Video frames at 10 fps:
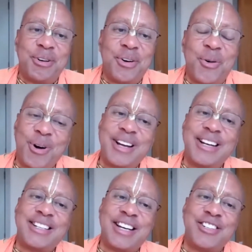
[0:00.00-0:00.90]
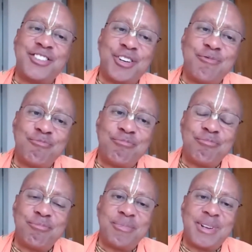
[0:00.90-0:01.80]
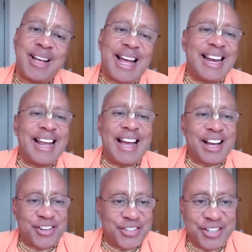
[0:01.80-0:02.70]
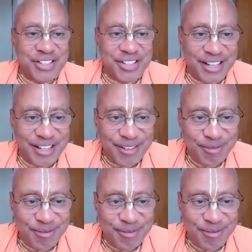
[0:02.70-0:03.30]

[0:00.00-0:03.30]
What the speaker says: organization and ecstasy.